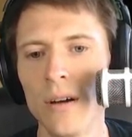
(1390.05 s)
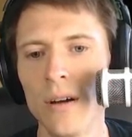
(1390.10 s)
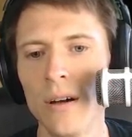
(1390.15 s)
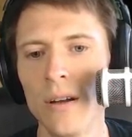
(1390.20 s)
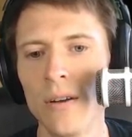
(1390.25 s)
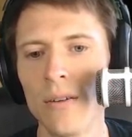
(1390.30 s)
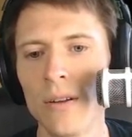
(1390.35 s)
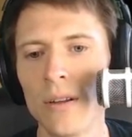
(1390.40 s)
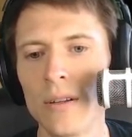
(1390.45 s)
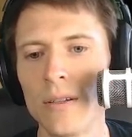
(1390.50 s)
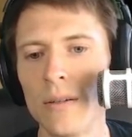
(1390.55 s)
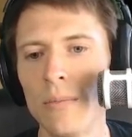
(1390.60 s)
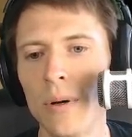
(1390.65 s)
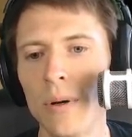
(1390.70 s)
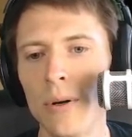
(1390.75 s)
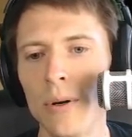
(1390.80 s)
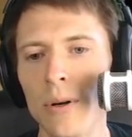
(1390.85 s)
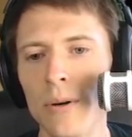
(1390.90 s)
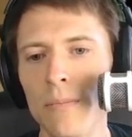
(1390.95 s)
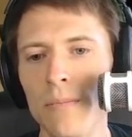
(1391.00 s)
I know that's a
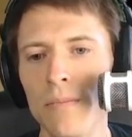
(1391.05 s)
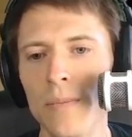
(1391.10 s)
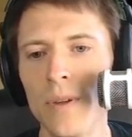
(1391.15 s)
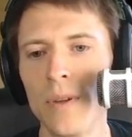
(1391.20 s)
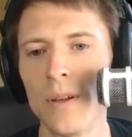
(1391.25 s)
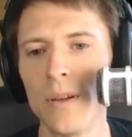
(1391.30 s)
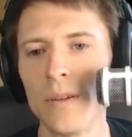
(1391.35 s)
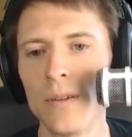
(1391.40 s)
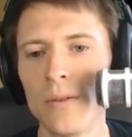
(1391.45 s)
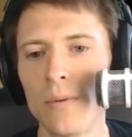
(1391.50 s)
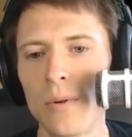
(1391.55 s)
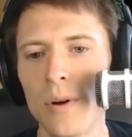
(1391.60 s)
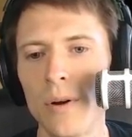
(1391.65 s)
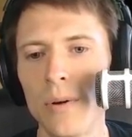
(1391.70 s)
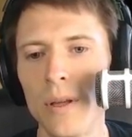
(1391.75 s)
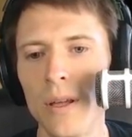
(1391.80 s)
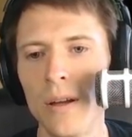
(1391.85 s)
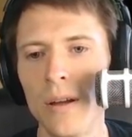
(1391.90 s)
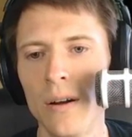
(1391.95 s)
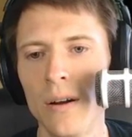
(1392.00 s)
bummer. So we'll go
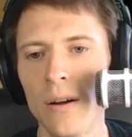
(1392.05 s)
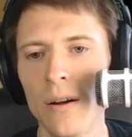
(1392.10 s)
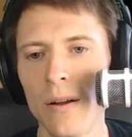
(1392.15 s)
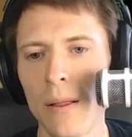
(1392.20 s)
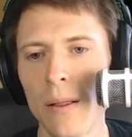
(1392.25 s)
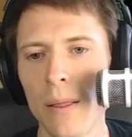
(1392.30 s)
here.